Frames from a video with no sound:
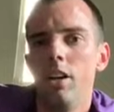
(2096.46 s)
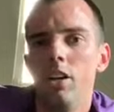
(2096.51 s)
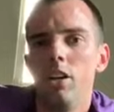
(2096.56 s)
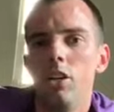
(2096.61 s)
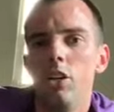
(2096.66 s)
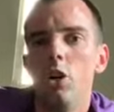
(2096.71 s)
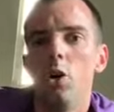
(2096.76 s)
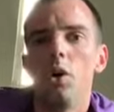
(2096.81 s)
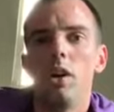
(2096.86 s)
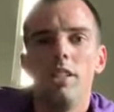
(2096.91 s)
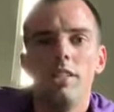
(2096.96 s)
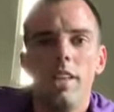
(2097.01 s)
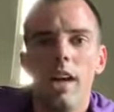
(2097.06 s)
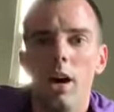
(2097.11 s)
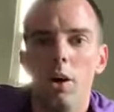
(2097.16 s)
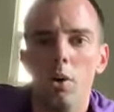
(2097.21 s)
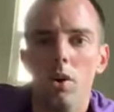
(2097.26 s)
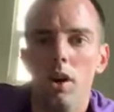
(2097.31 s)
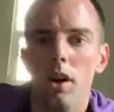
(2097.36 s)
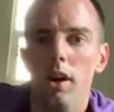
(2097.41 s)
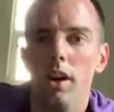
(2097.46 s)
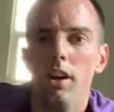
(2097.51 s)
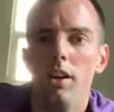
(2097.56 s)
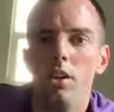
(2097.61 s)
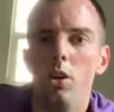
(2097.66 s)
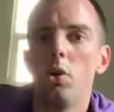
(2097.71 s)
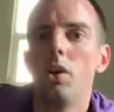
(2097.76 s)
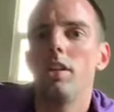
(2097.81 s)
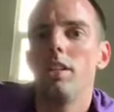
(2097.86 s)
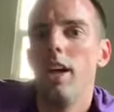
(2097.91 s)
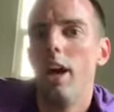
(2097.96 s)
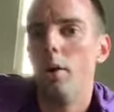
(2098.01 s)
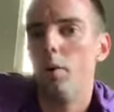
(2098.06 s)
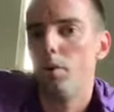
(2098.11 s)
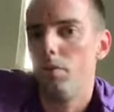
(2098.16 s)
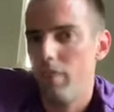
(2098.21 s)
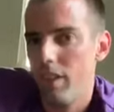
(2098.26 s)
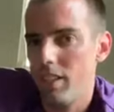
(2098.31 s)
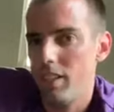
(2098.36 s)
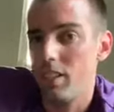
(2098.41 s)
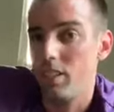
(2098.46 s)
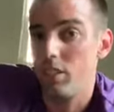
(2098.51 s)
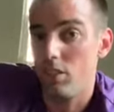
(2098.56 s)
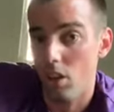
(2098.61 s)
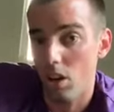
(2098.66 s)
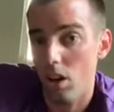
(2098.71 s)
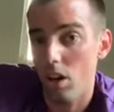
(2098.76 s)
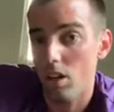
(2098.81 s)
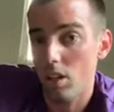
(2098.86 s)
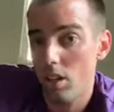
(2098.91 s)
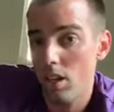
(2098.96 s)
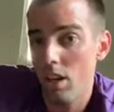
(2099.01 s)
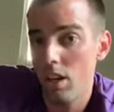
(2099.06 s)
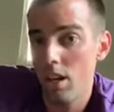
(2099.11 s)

yoga downward facing dog,